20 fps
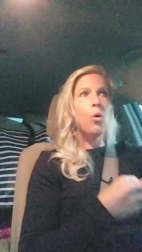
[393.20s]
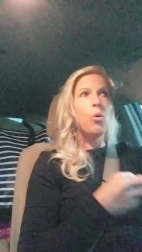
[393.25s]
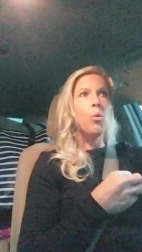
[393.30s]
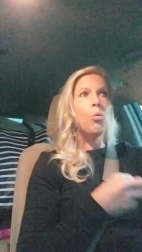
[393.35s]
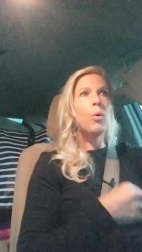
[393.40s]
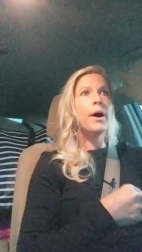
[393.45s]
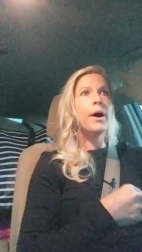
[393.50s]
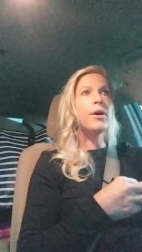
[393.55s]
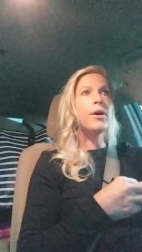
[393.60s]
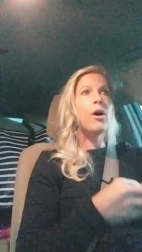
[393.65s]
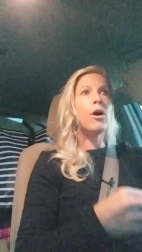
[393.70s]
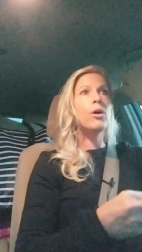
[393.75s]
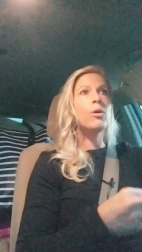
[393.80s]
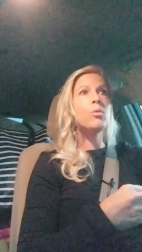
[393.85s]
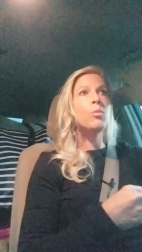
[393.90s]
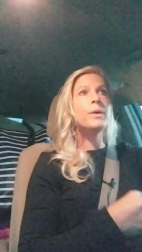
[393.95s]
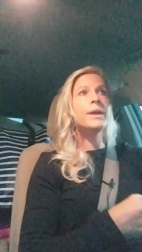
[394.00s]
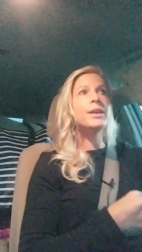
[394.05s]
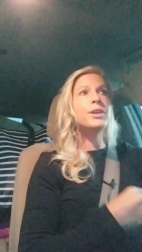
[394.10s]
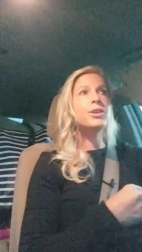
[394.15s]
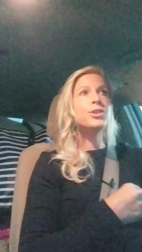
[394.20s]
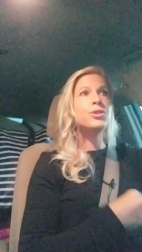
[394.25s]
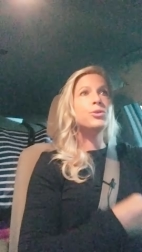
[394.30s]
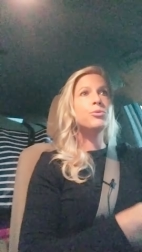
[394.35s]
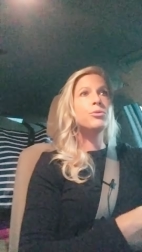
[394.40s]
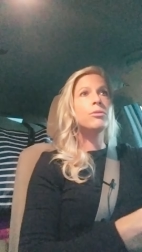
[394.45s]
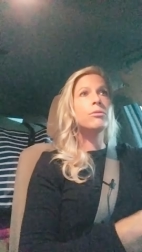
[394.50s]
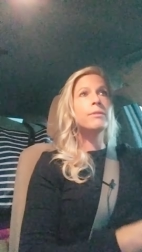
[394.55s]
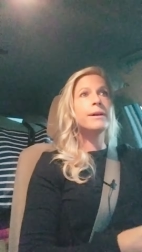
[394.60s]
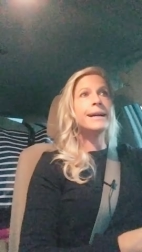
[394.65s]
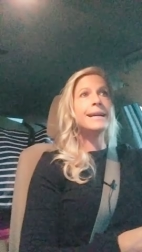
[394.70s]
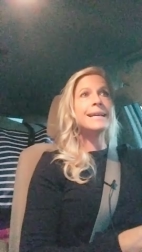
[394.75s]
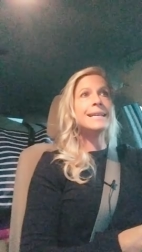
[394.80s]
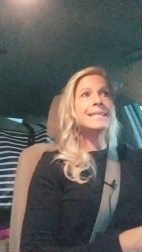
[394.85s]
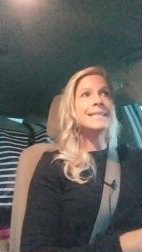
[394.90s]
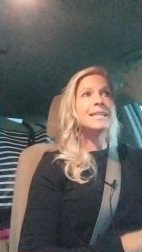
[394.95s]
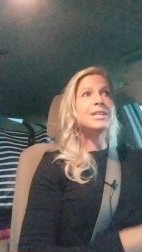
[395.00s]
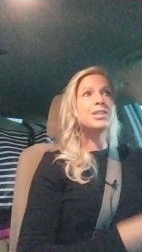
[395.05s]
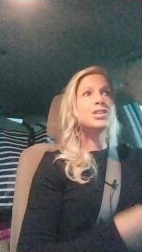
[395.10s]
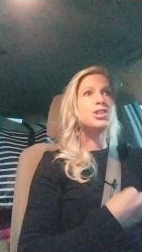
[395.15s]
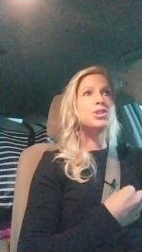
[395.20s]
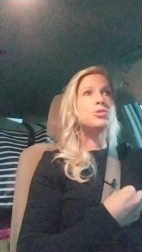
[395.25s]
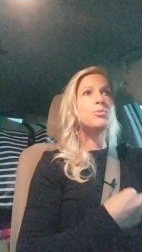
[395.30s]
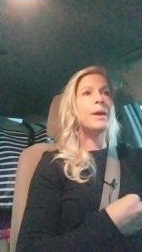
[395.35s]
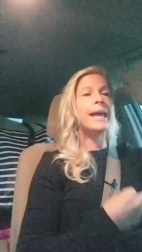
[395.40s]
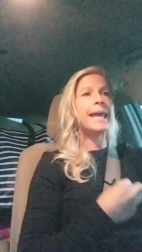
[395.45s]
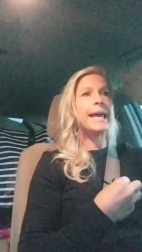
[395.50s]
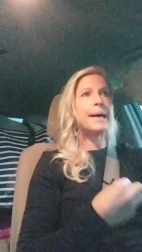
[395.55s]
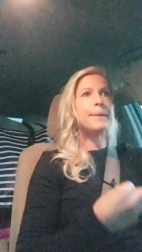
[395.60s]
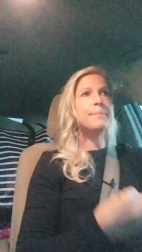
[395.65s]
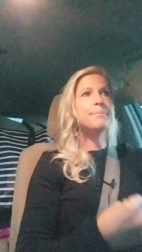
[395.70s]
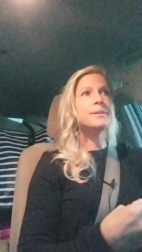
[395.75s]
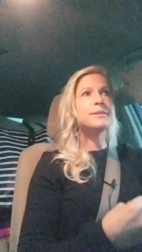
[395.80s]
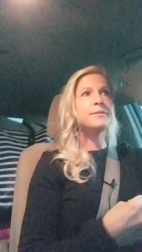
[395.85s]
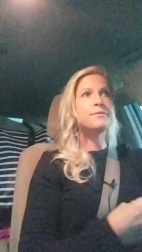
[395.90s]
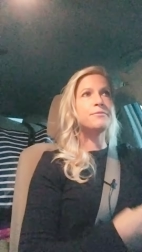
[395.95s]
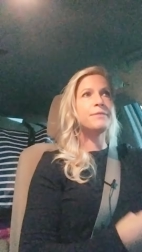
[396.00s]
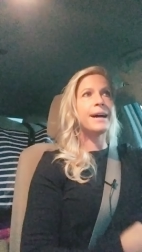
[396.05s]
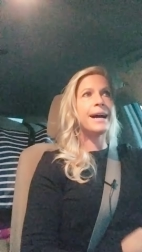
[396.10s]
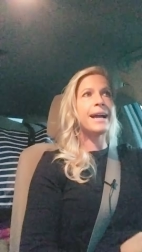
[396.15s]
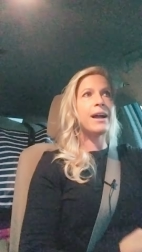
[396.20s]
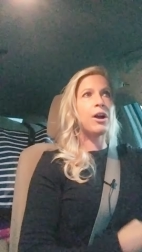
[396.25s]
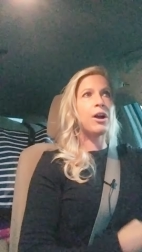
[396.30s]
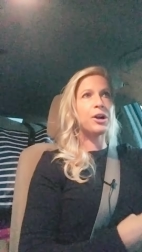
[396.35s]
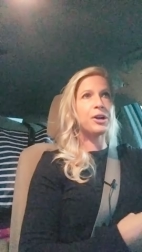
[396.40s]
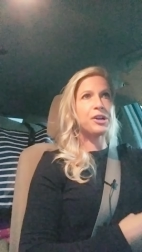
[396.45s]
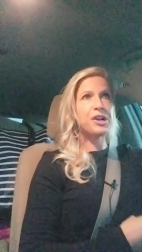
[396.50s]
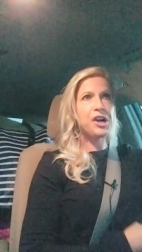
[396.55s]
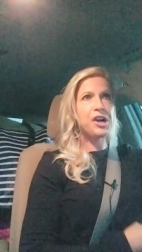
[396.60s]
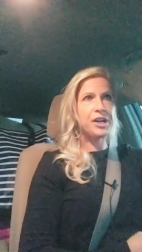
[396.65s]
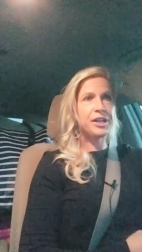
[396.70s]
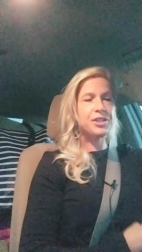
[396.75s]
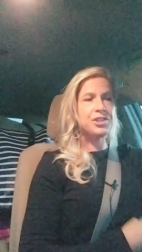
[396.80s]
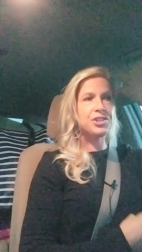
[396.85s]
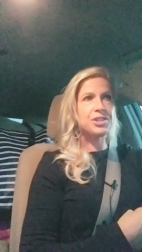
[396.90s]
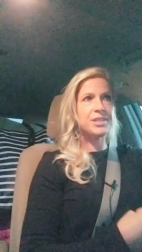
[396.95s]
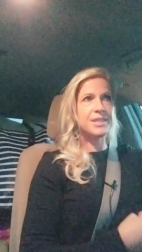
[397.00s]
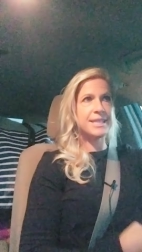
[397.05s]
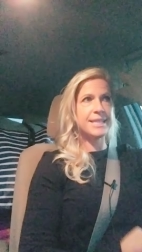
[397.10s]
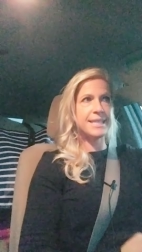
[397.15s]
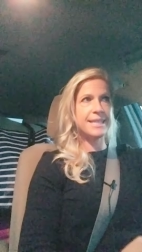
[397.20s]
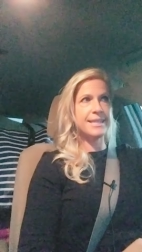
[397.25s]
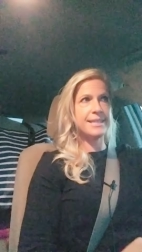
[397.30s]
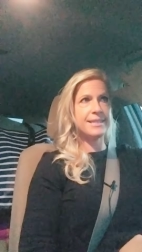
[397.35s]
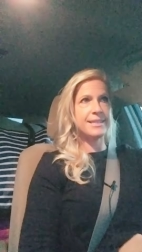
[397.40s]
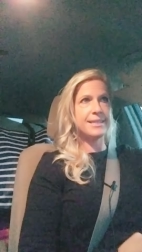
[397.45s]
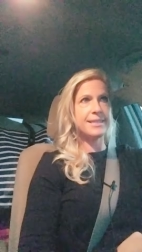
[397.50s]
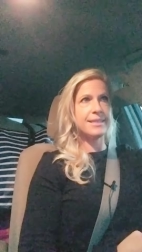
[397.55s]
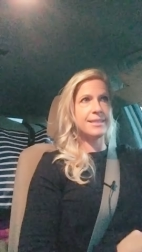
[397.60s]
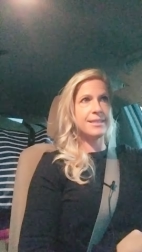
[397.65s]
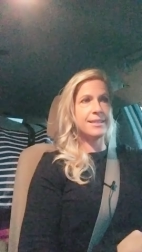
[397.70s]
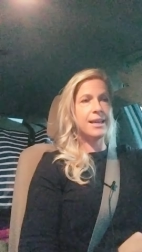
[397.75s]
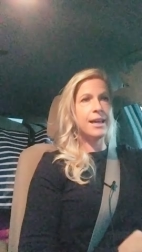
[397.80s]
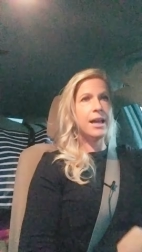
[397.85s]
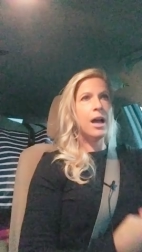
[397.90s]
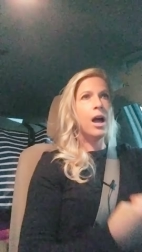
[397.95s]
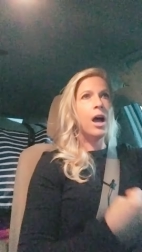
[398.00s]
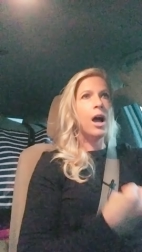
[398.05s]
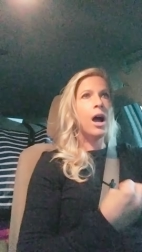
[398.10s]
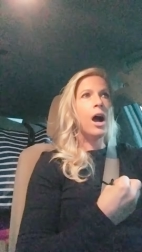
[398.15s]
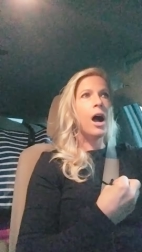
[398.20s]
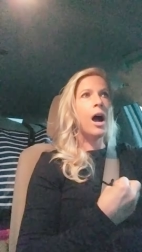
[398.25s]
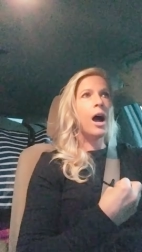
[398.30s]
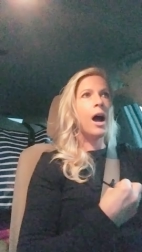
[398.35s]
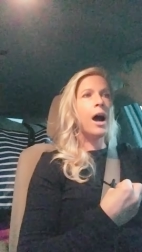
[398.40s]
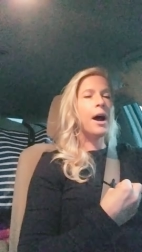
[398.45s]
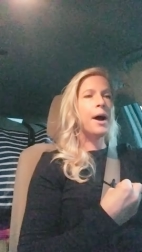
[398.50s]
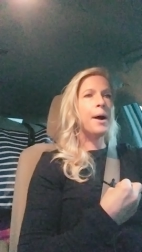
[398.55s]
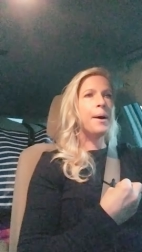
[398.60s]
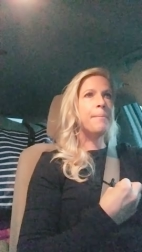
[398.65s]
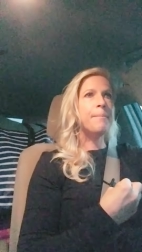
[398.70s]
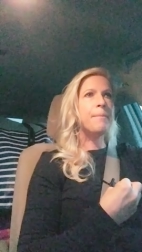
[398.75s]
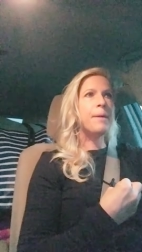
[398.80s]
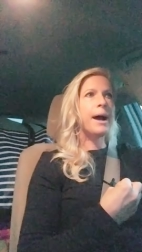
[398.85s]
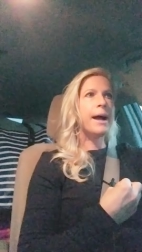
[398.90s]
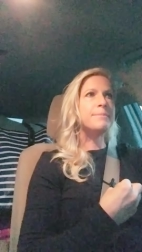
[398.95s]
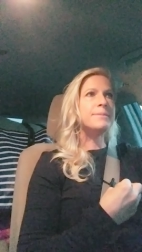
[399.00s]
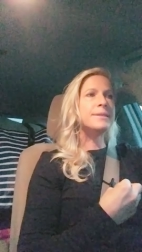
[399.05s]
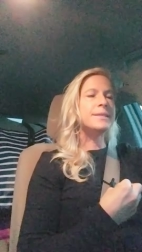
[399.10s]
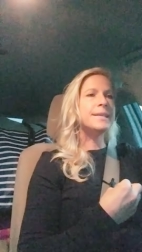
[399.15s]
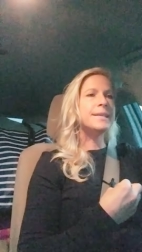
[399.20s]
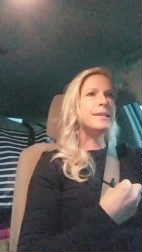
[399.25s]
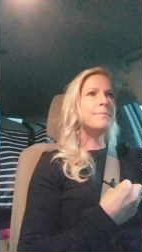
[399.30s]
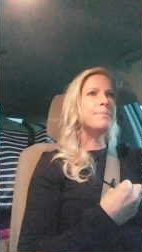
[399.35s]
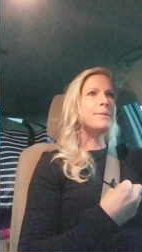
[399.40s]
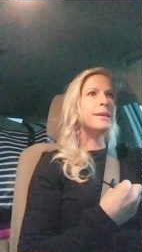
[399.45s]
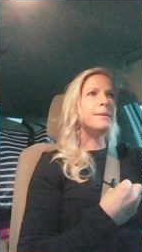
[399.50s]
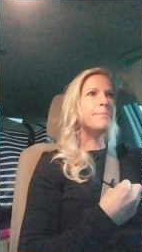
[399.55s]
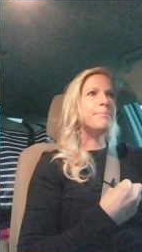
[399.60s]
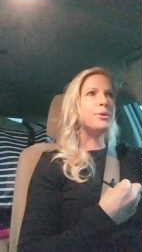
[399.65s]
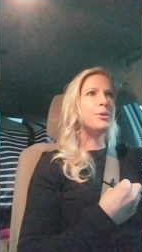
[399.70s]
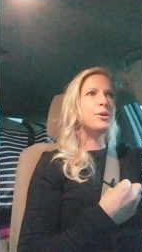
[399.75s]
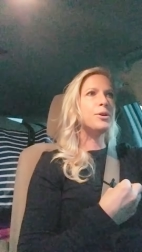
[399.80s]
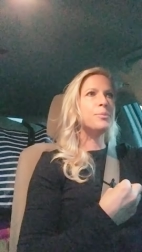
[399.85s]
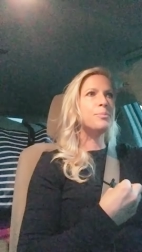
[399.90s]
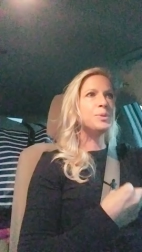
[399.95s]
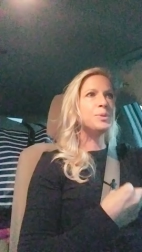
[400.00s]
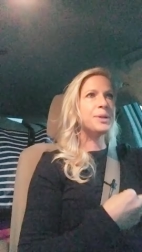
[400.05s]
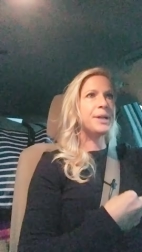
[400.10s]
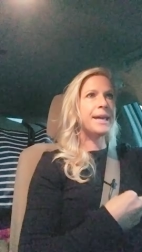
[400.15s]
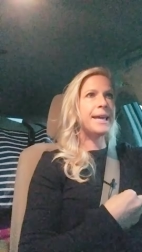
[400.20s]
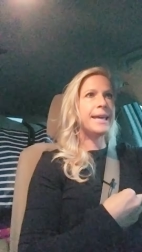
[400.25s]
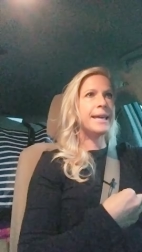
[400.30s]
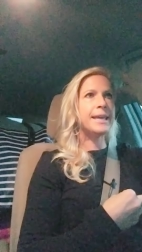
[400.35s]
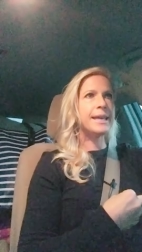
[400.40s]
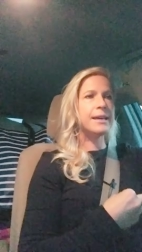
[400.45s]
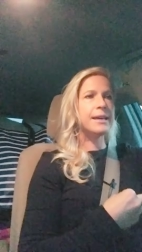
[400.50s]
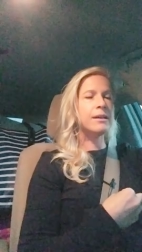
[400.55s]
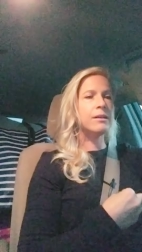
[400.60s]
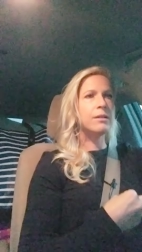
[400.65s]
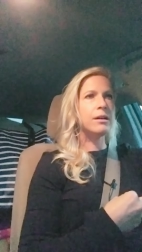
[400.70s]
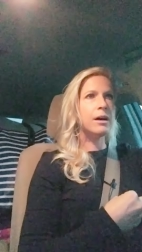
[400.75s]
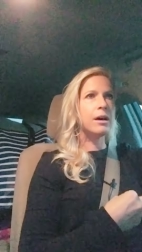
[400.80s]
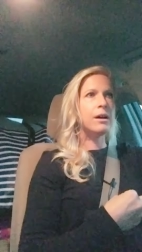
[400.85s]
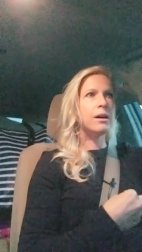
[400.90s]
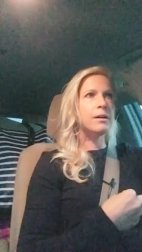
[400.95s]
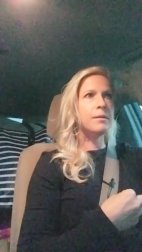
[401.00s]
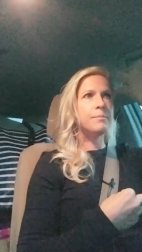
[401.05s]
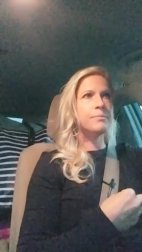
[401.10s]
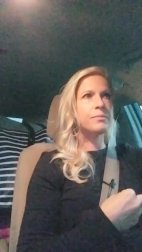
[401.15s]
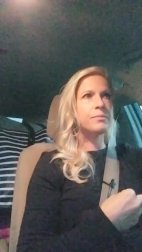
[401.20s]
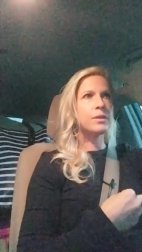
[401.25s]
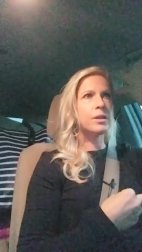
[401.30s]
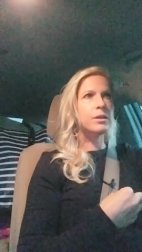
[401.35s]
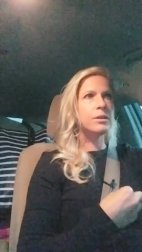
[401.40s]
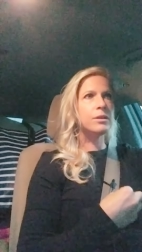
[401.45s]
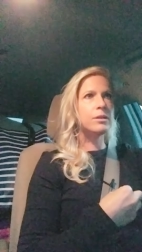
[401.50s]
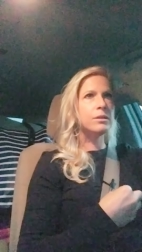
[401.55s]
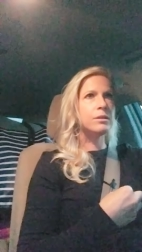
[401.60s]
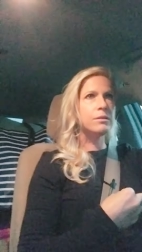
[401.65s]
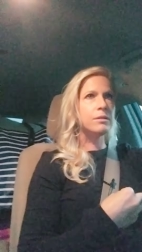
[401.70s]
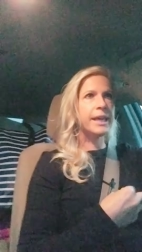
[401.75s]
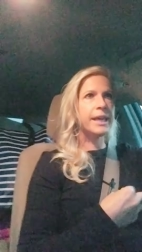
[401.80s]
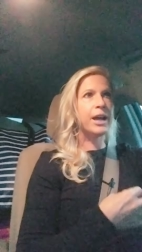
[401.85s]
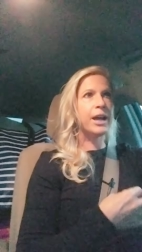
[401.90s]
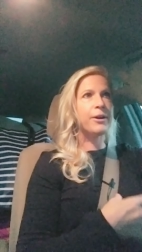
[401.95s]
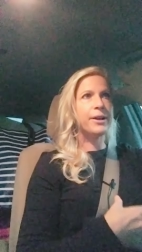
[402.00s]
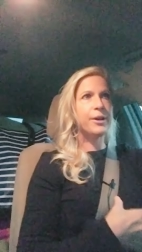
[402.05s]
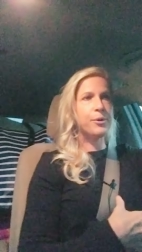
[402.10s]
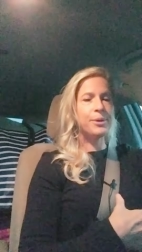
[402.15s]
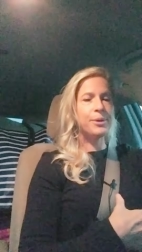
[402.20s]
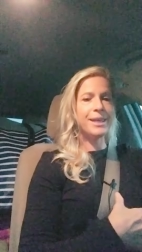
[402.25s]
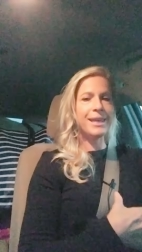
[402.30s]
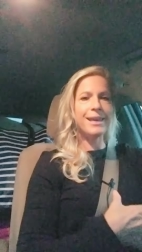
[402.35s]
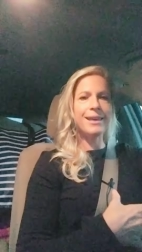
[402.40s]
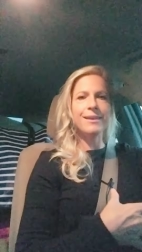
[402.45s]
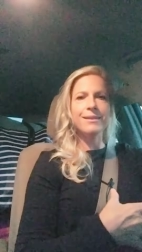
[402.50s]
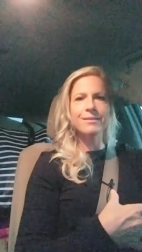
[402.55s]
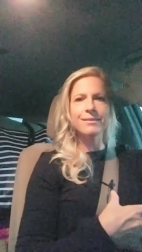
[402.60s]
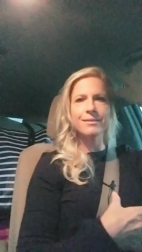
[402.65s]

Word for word: What are we utilizing to amplify our consciousness? Um, I'm seeing people playing um, karaoke,